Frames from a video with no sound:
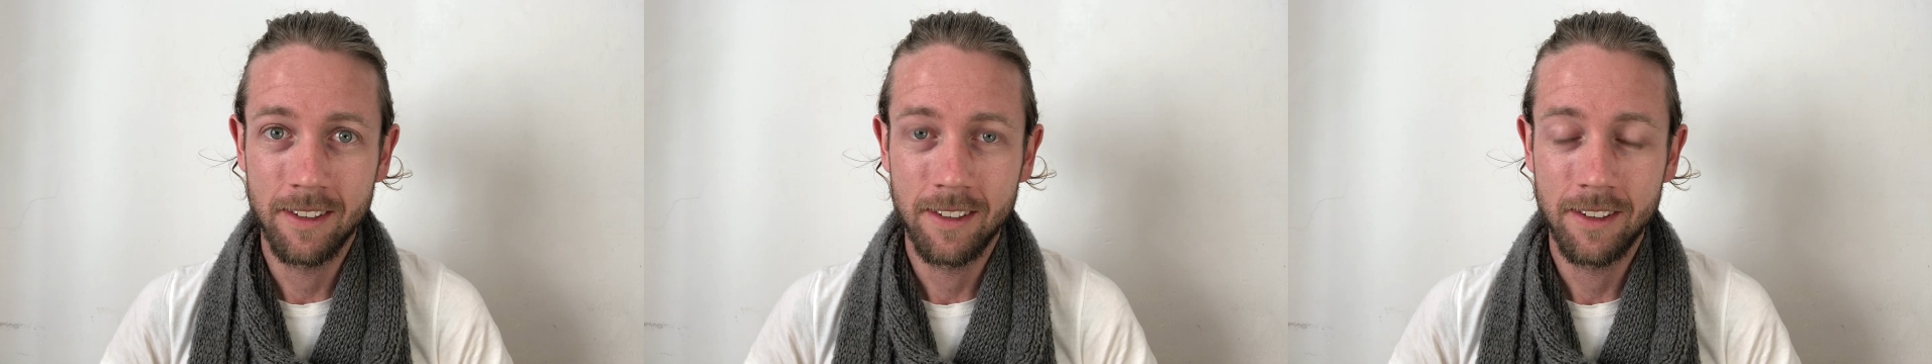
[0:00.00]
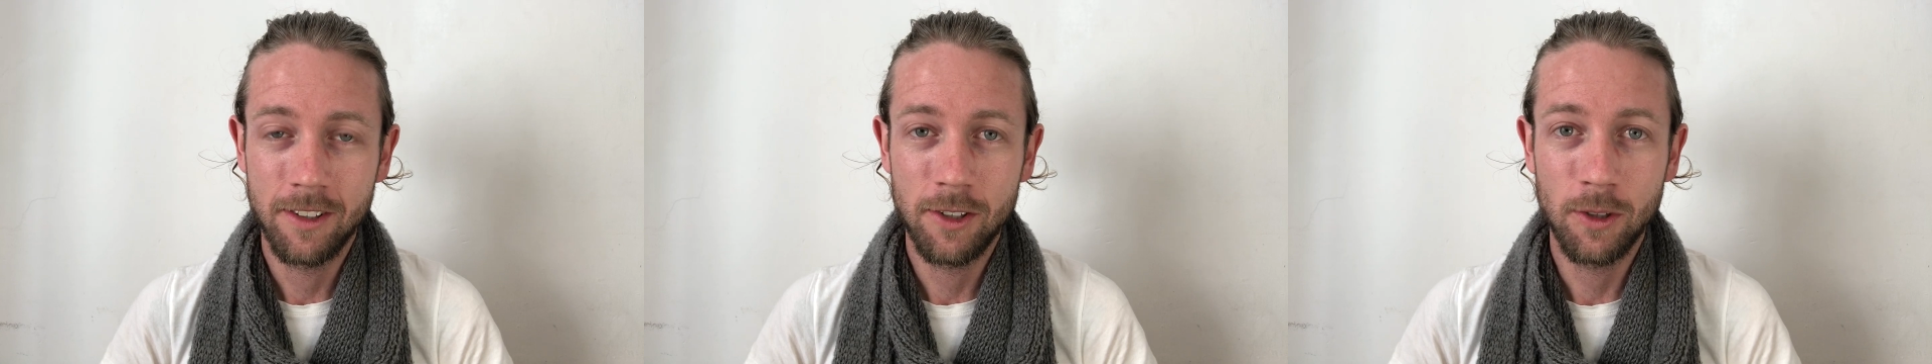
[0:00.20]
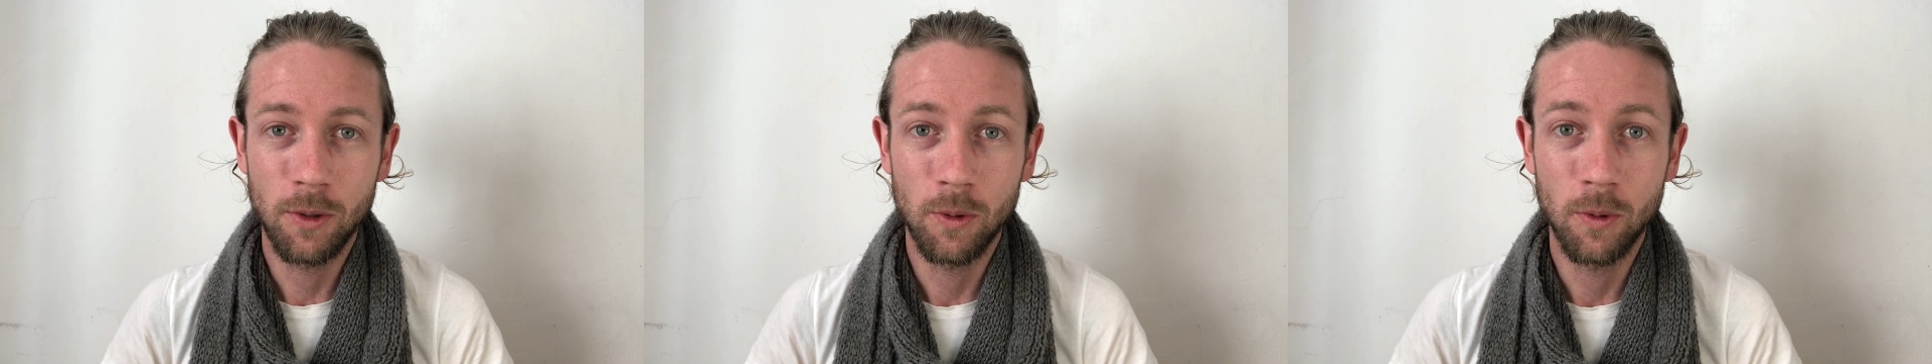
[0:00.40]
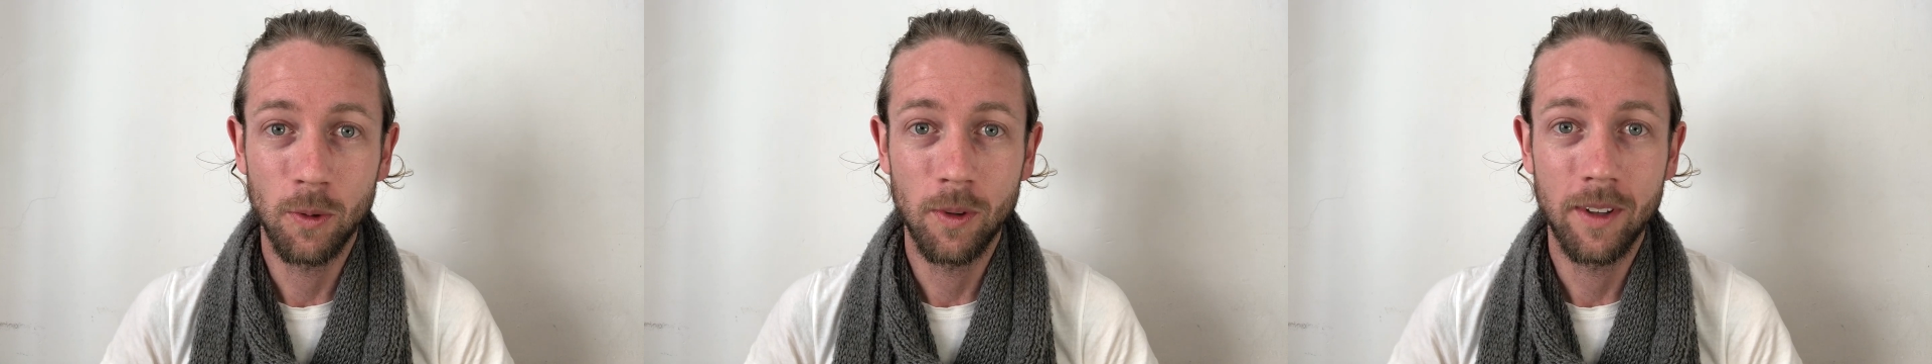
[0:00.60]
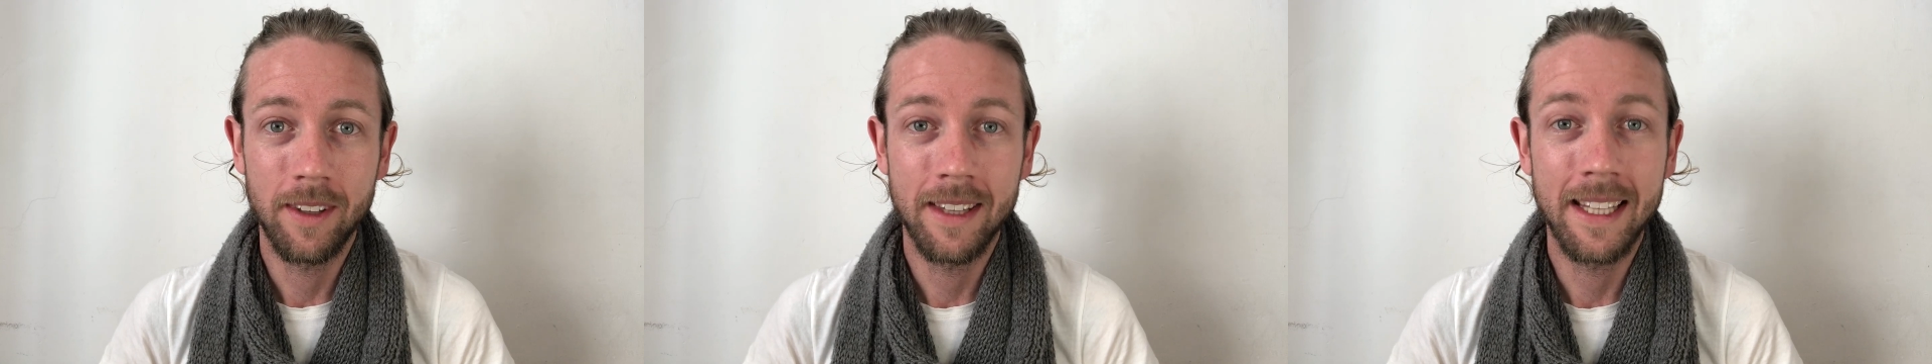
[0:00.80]
to
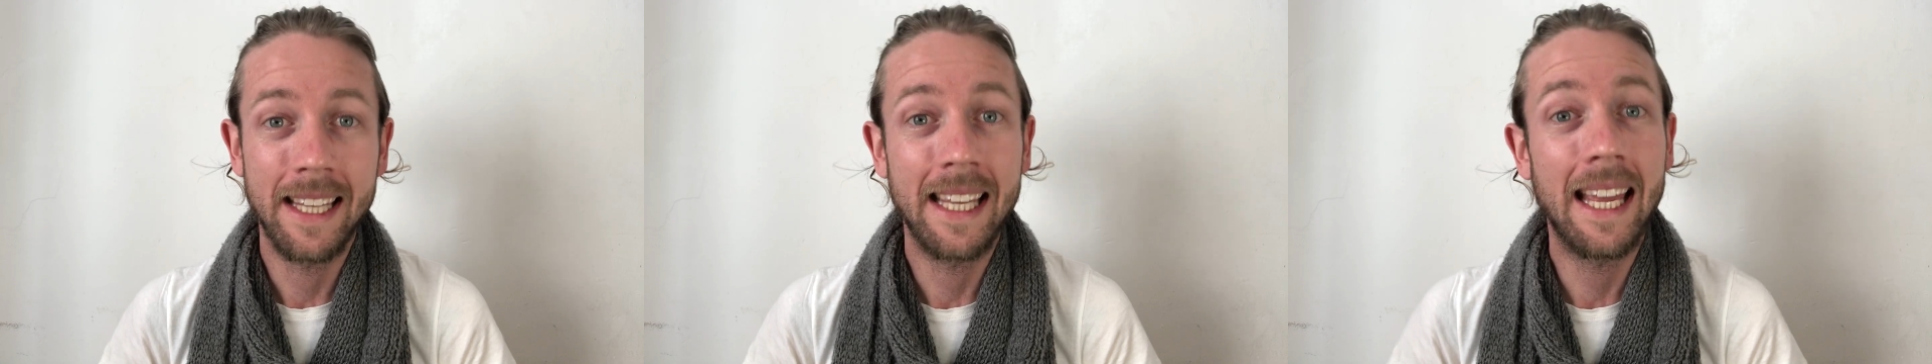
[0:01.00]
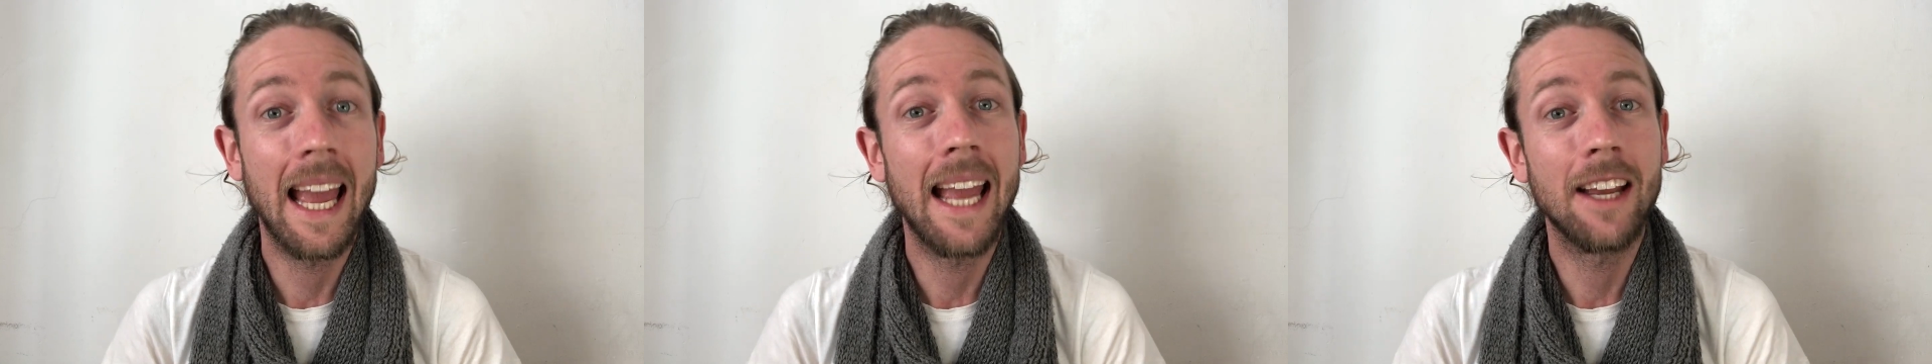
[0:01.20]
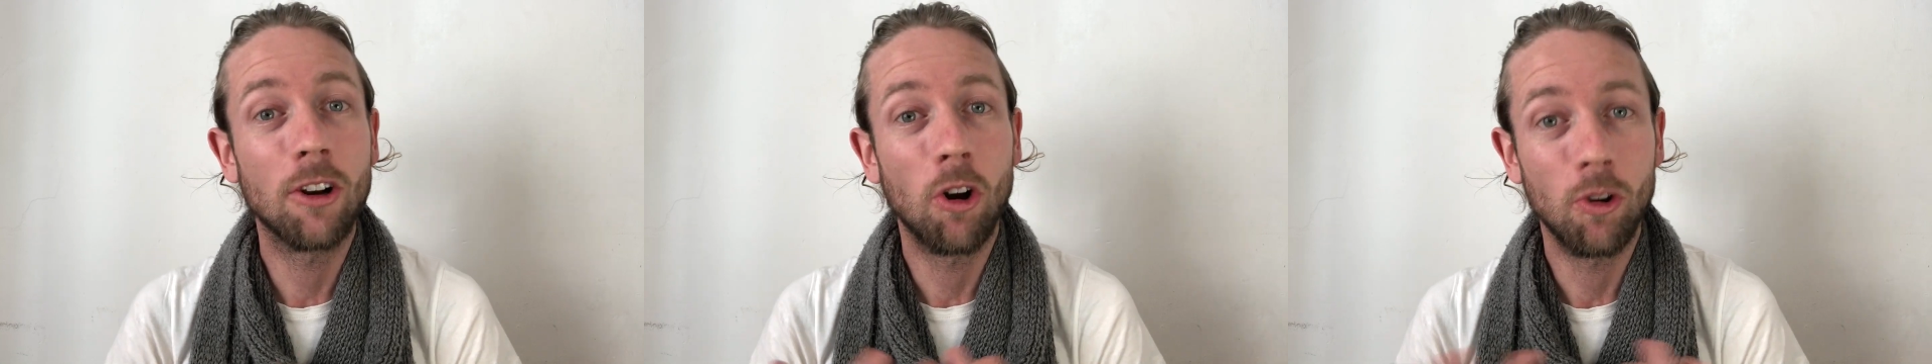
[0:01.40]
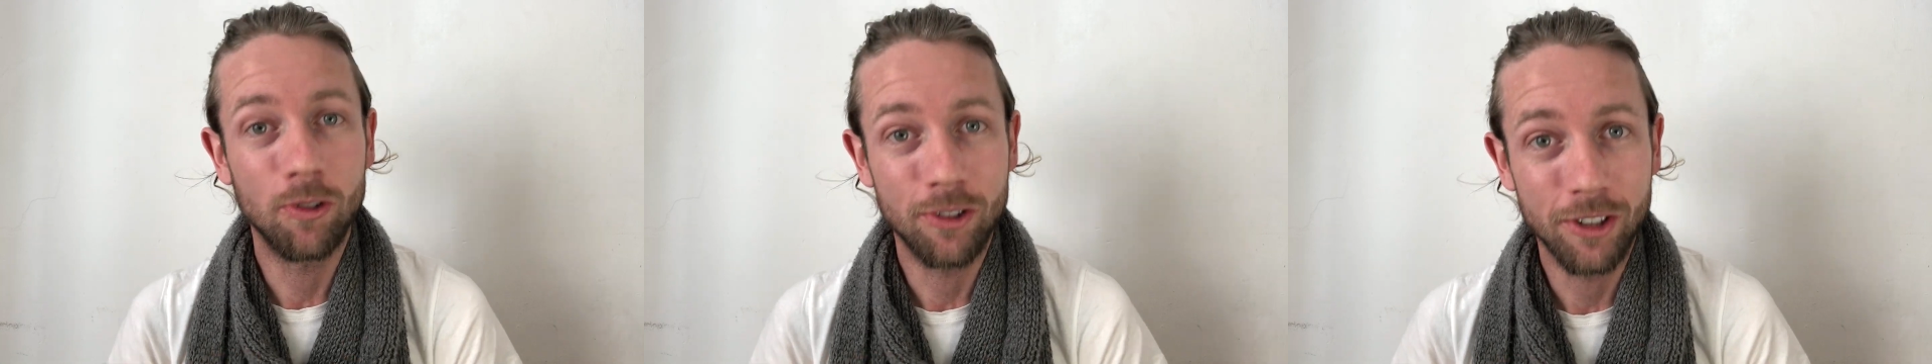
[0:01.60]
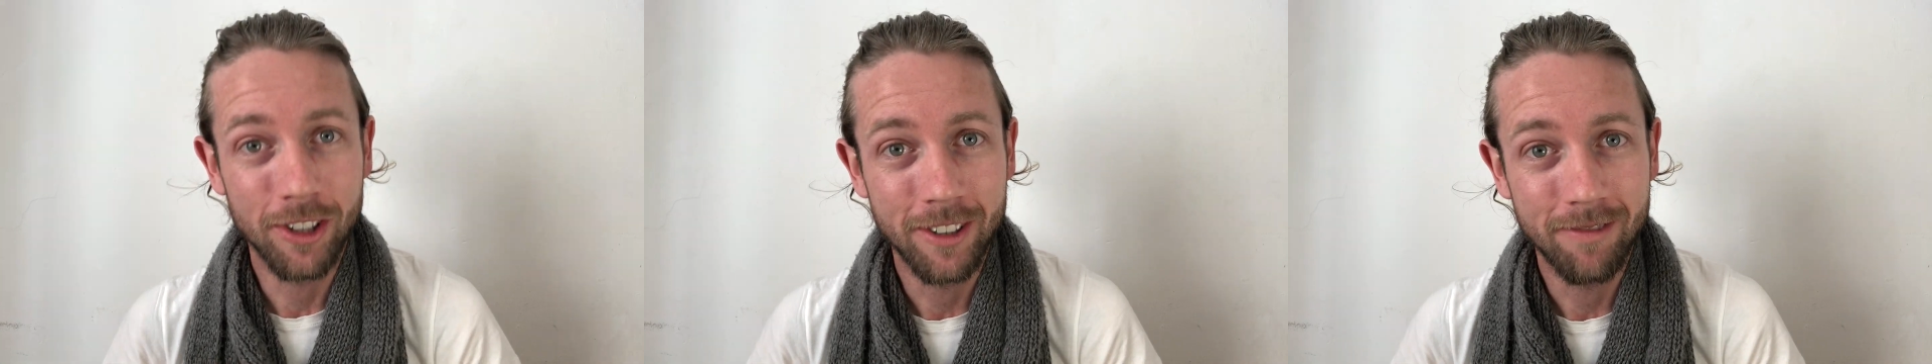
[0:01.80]
the gay
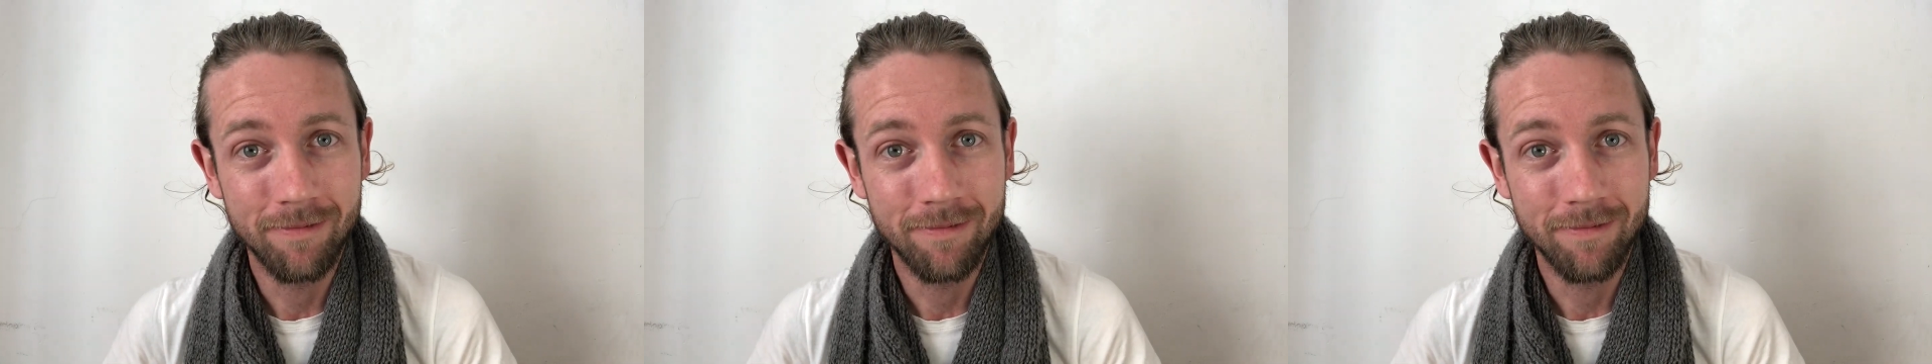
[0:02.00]
culture,